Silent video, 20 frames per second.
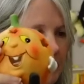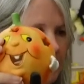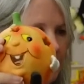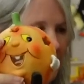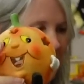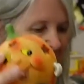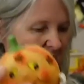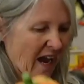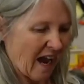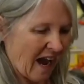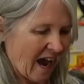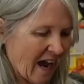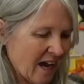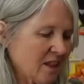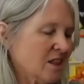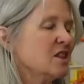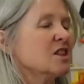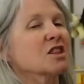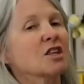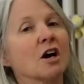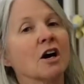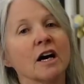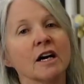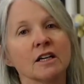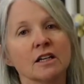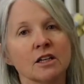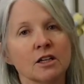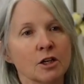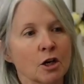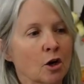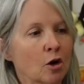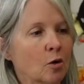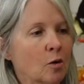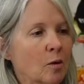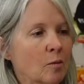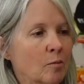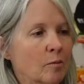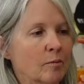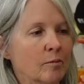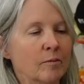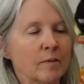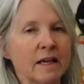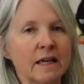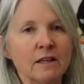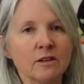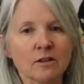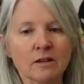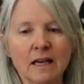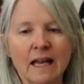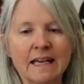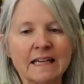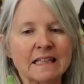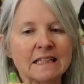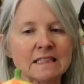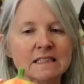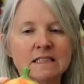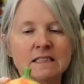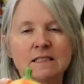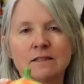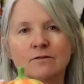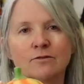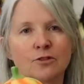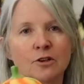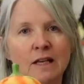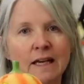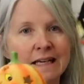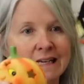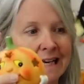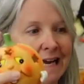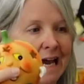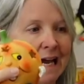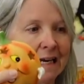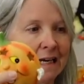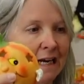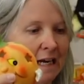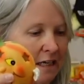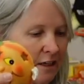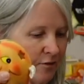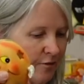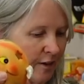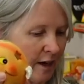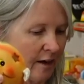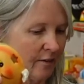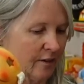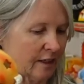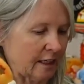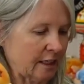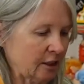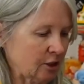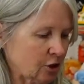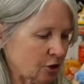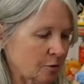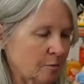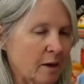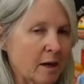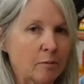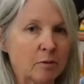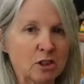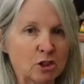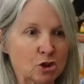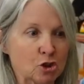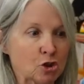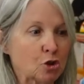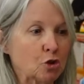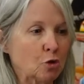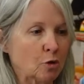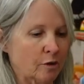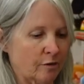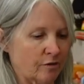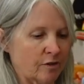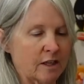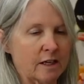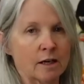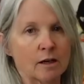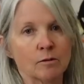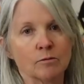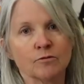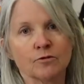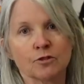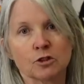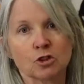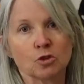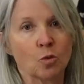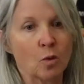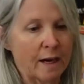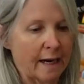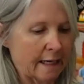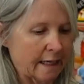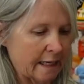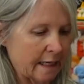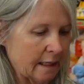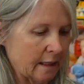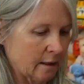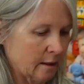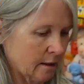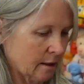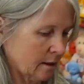but I thought, you know, either like list them for like nine ninety-five each, or maybe two of them for twenty.